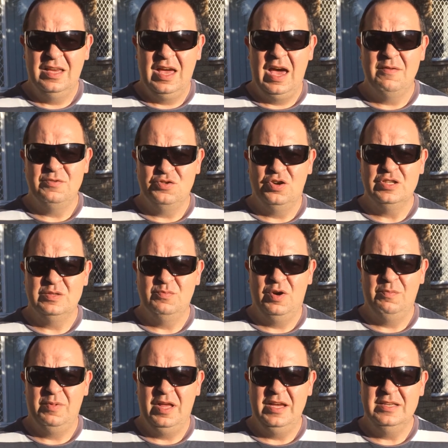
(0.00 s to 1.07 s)
advertising my
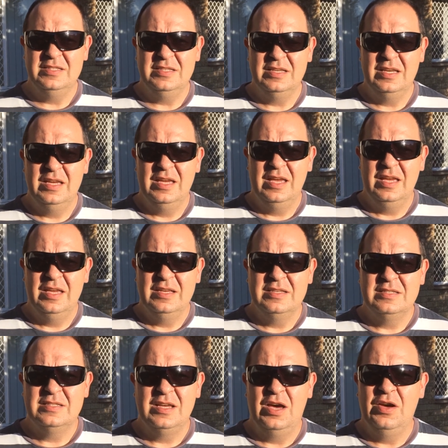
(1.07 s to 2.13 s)
place
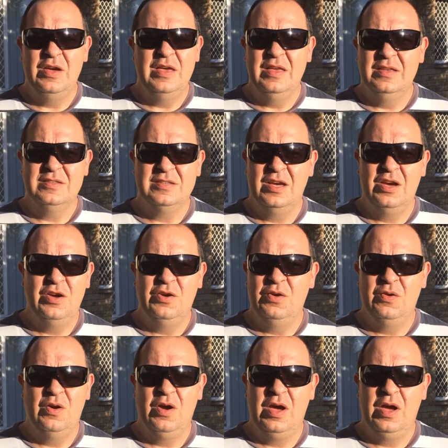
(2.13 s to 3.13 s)
so, it, so